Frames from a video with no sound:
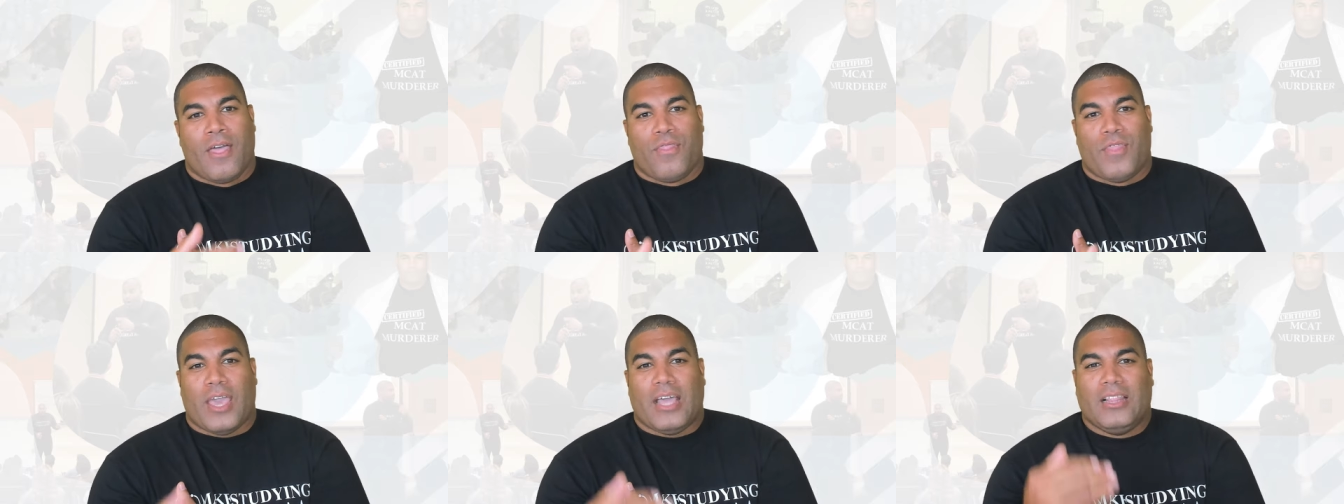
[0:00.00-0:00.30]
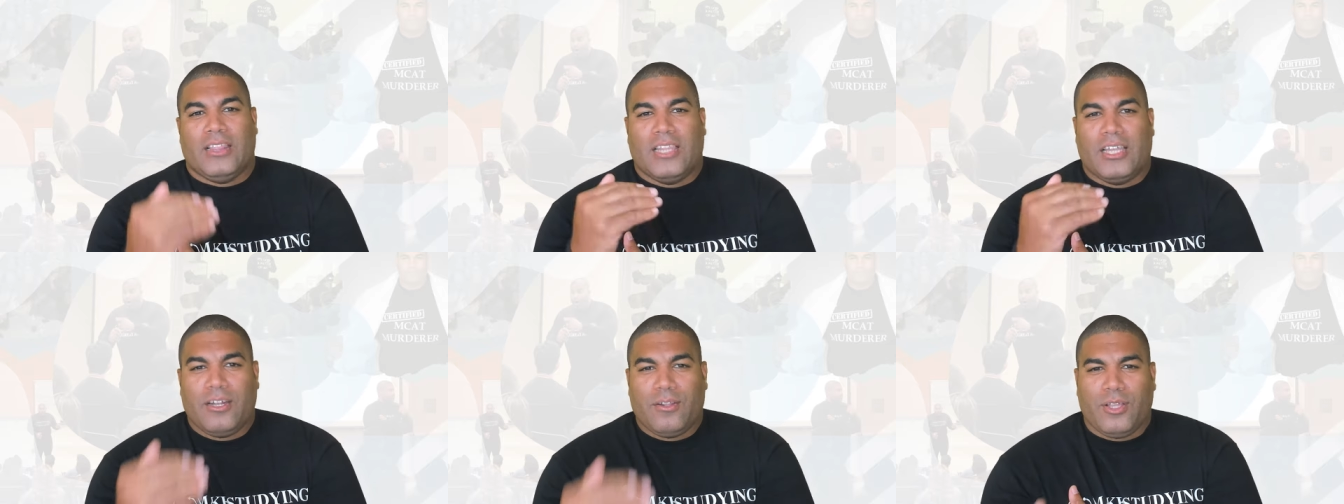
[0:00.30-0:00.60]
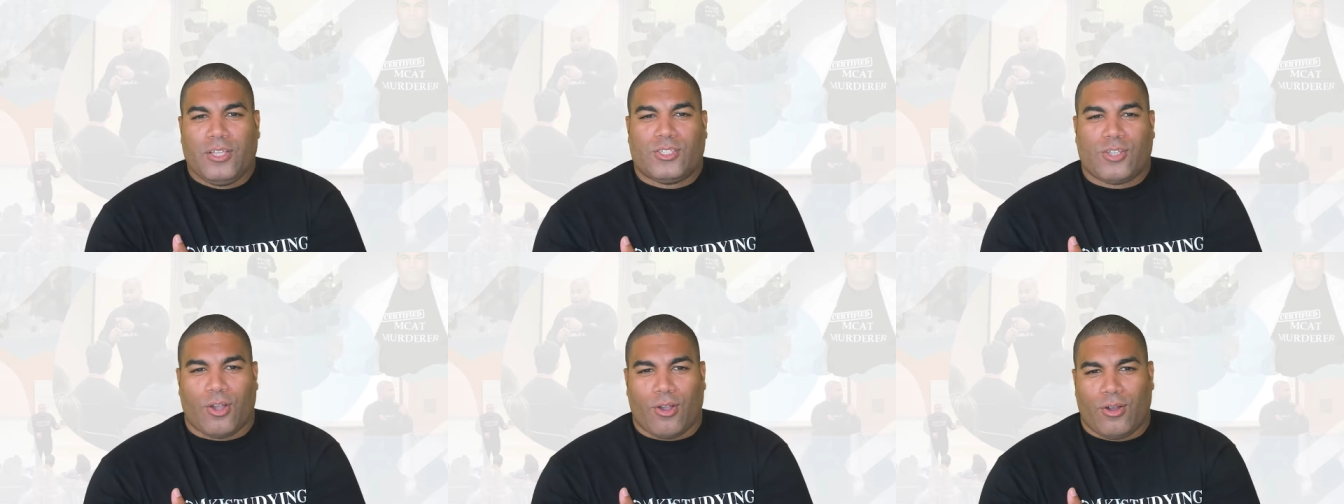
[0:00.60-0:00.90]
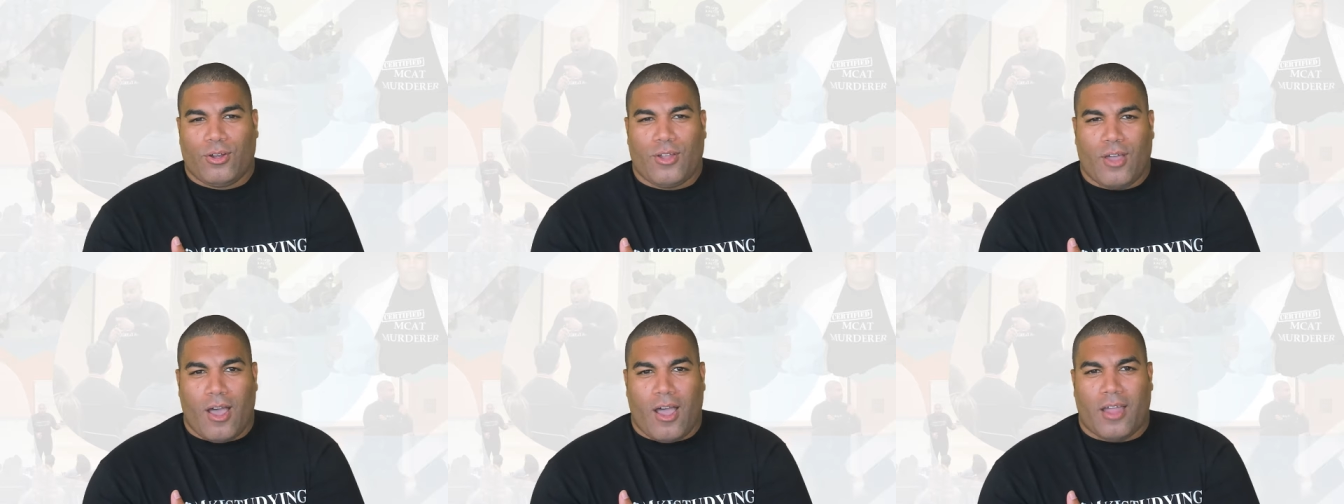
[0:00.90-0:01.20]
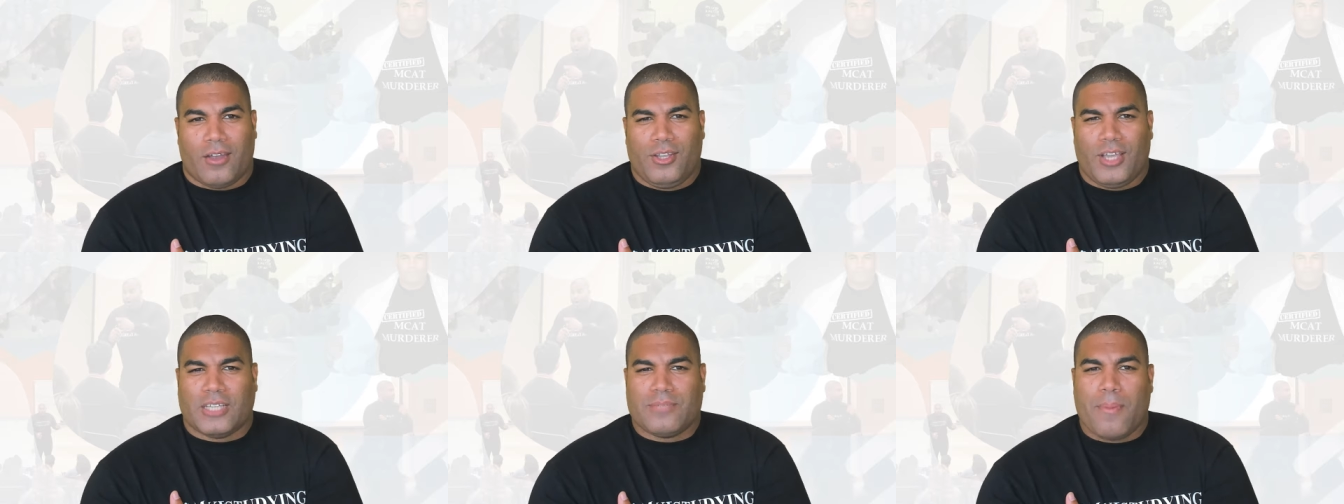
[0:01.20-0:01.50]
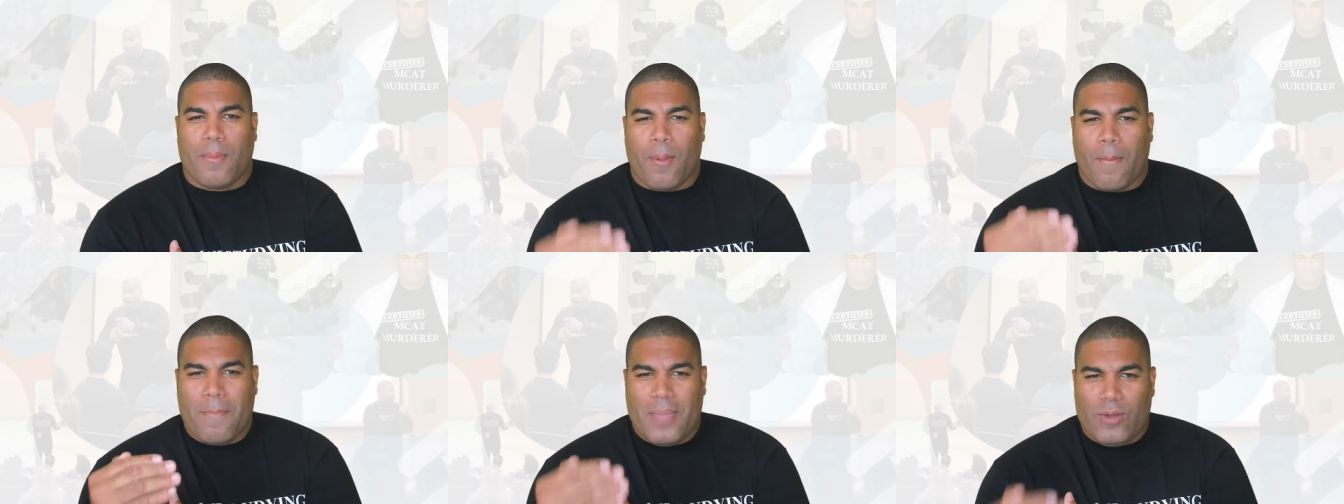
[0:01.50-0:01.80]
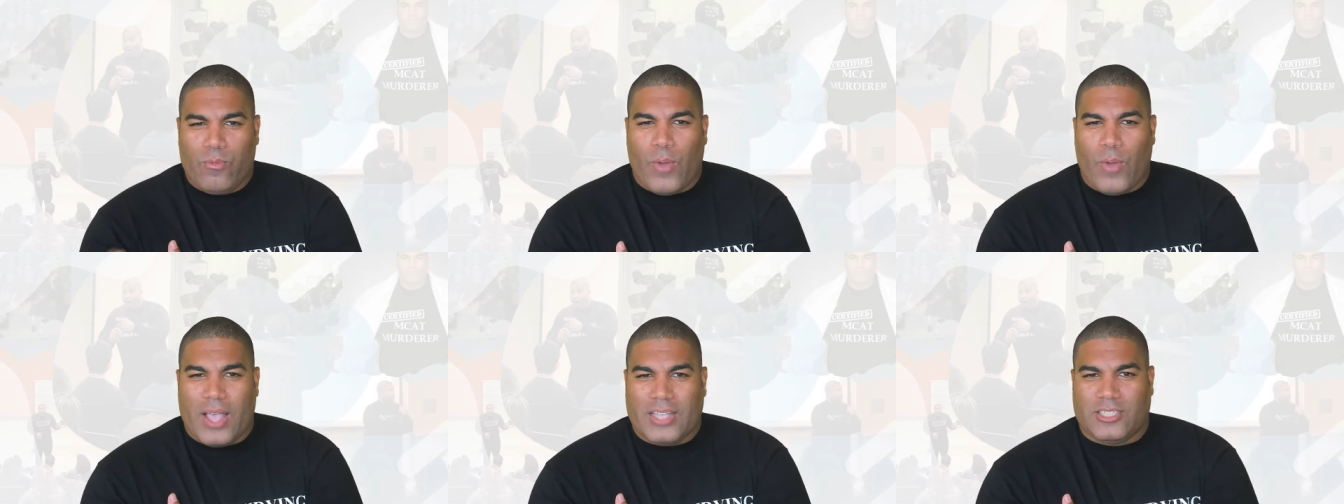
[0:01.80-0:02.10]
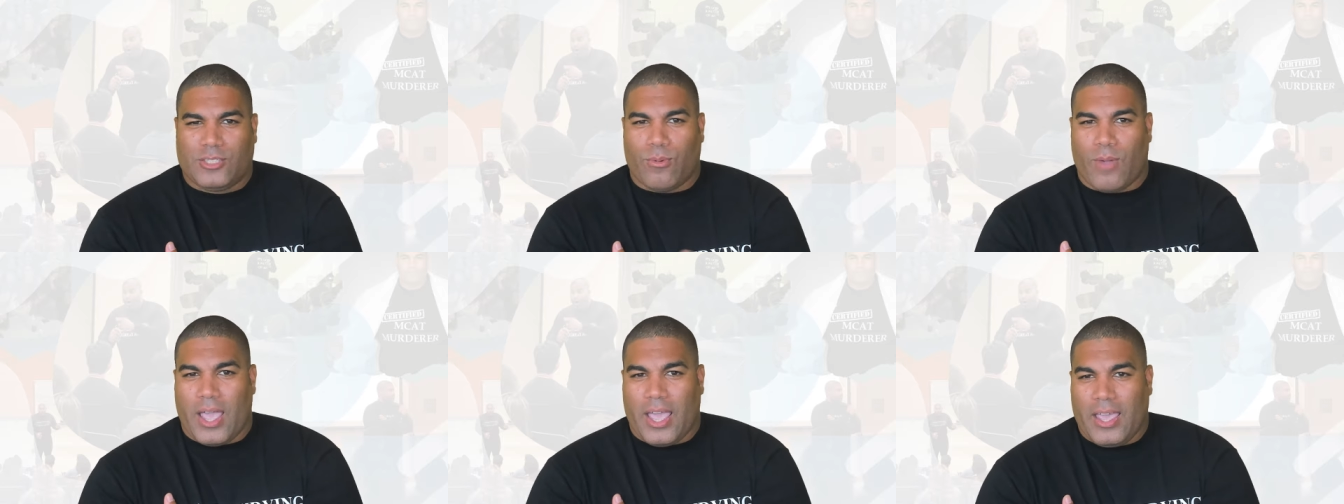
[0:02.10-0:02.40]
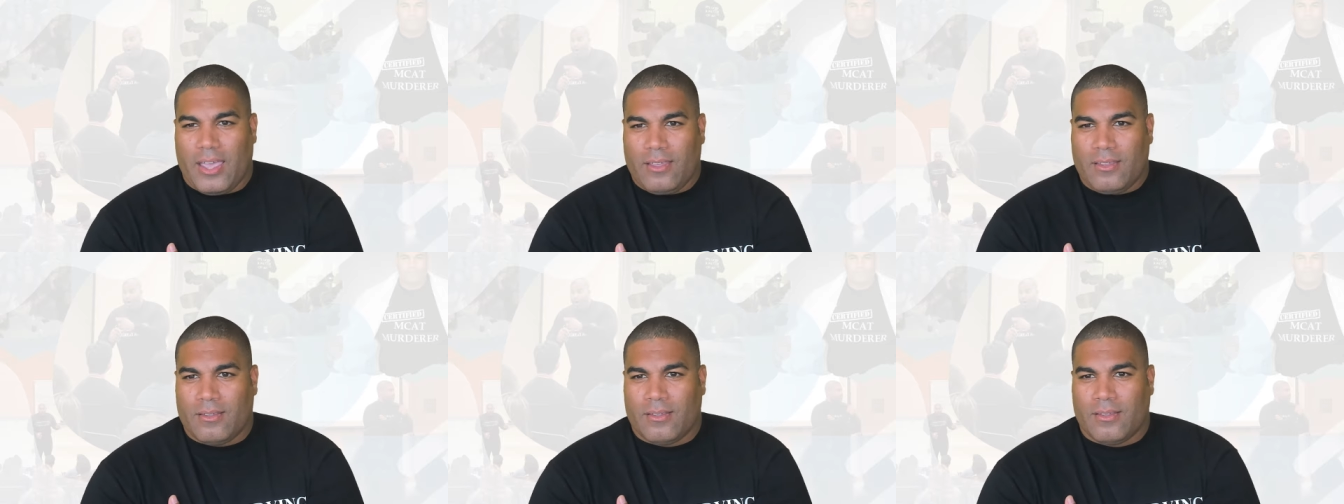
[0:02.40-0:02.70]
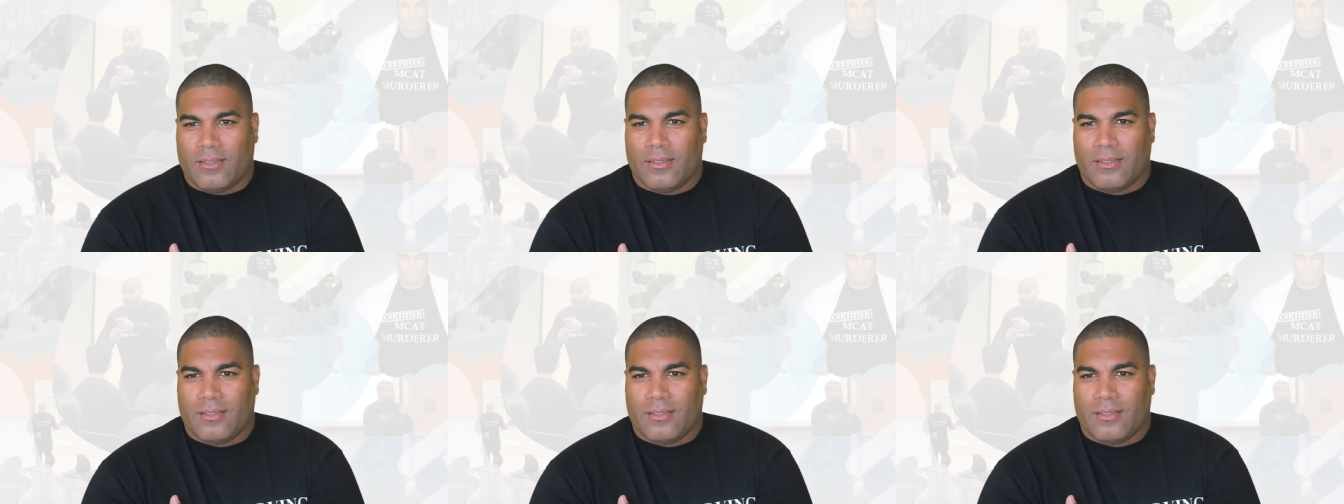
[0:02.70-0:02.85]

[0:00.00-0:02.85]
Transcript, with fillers: They literally turned on. Do you guys remember Midwest Swang?